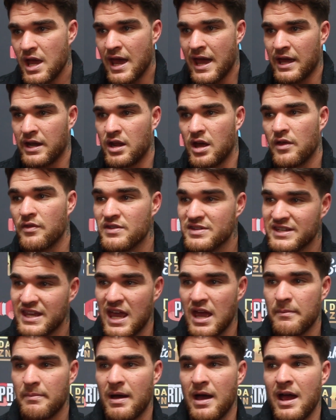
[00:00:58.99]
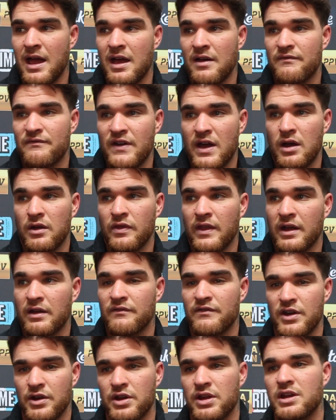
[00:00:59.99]
And this camp, I have found like a
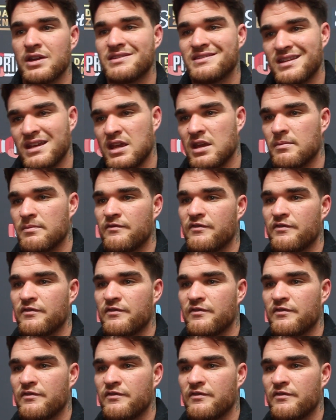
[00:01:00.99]
very good team,